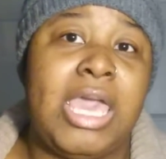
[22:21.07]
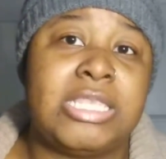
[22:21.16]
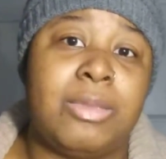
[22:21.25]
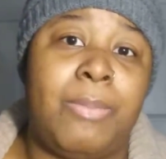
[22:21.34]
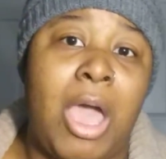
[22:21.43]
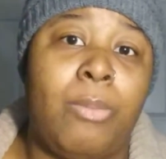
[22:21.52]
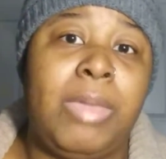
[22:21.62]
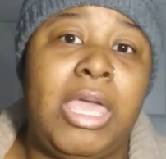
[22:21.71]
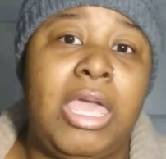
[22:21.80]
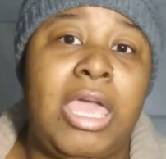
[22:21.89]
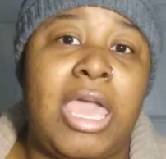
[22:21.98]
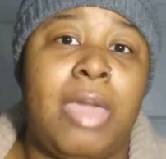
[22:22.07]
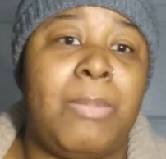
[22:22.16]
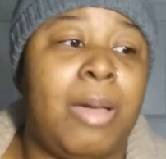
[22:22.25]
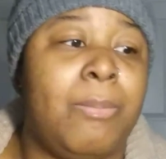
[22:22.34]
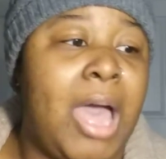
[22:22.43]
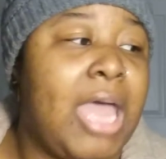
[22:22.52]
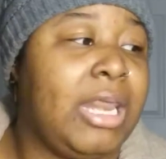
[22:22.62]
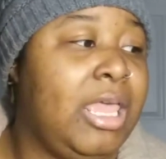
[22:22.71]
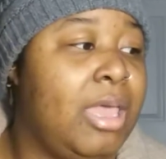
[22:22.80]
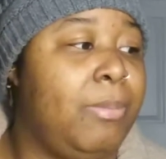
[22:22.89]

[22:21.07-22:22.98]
it's about me and my body